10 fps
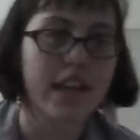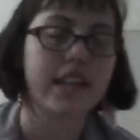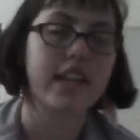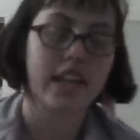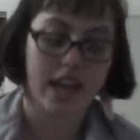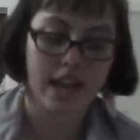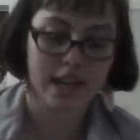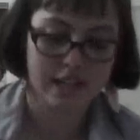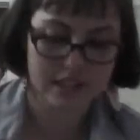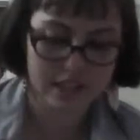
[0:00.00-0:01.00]
then he
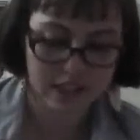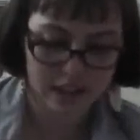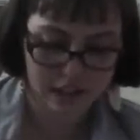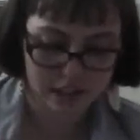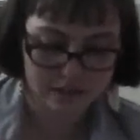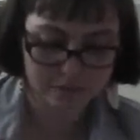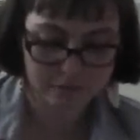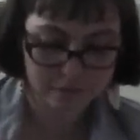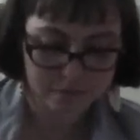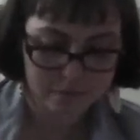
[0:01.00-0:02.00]
can't
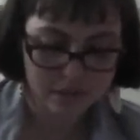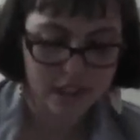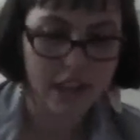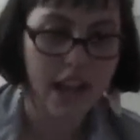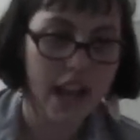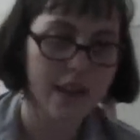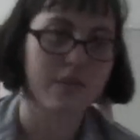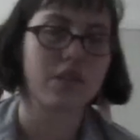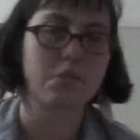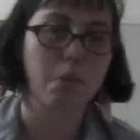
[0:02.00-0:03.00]

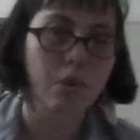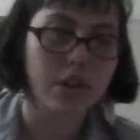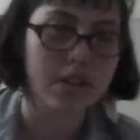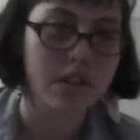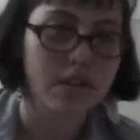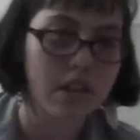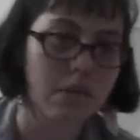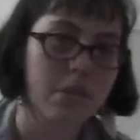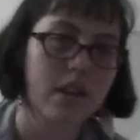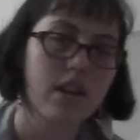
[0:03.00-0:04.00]
have a support
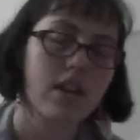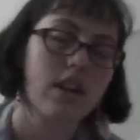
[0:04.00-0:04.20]
system.